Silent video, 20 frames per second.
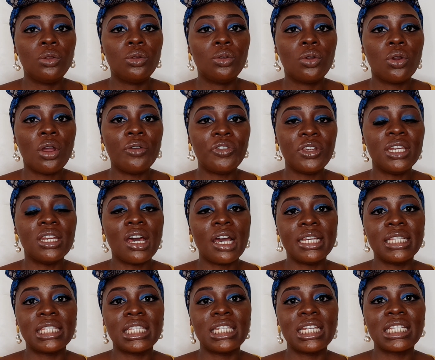
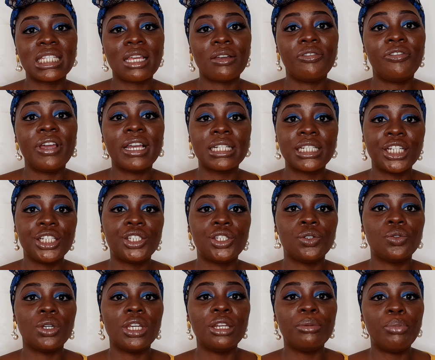COVID-19 has affected you
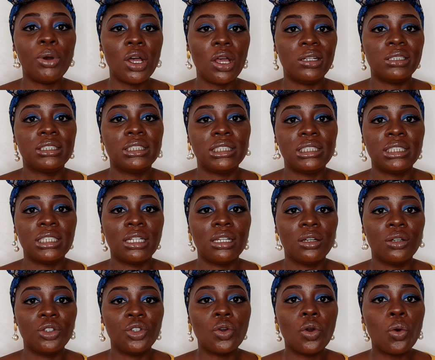in person,
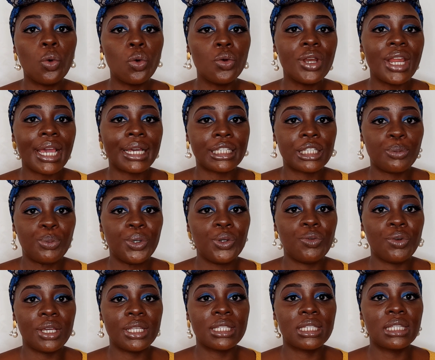your own
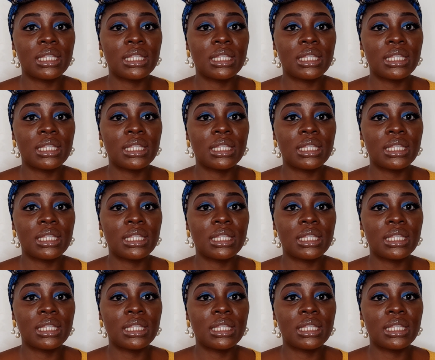experience.